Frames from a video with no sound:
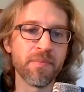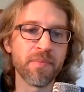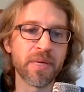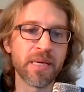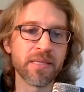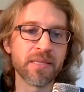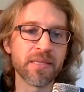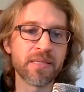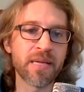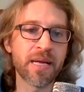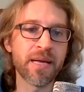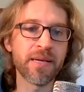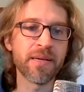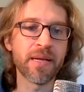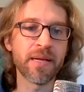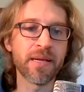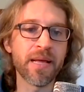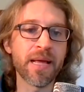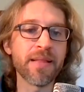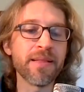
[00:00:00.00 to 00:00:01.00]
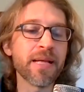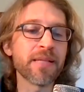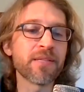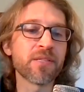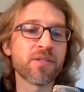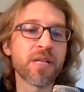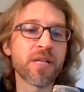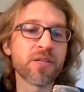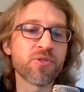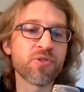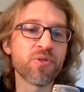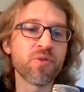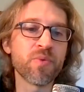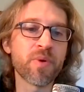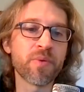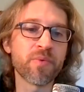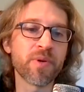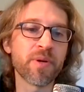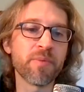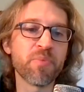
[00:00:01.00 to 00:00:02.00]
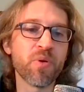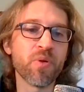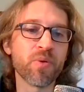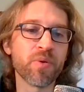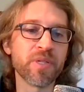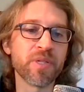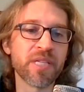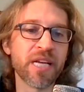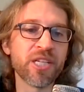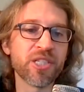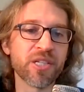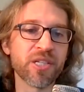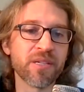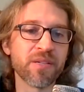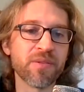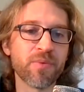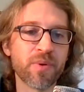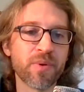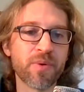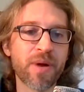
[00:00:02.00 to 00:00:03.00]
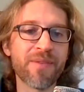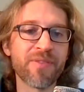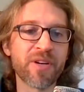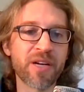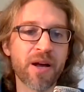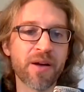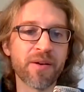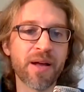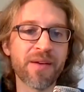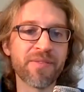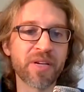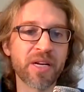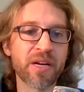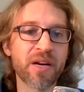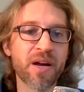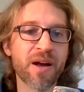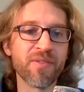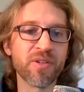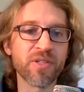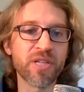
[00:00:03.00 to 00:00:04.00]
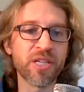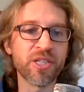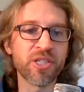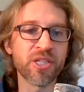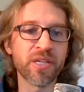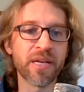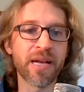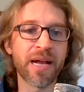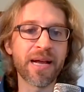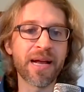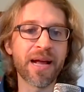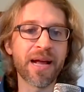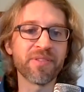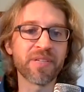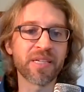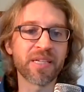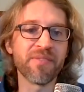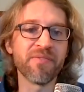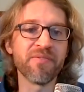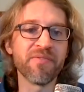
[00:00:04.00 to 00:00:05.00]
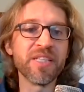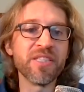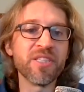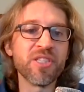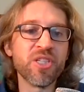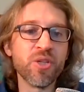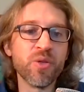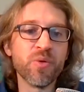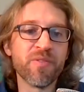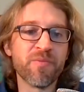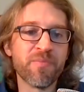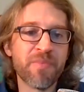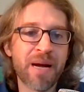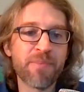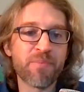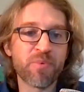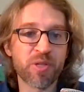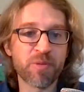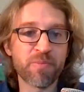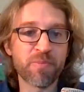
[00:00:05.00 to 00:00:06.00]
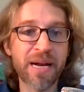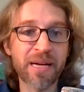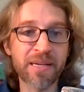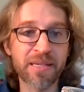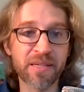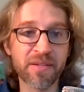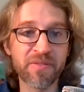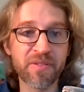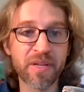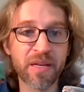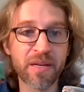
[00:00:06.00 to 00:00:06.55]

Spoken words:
Instead, and that's true when we're in polarization. We're having a conversation and I have to convince you of my perspective.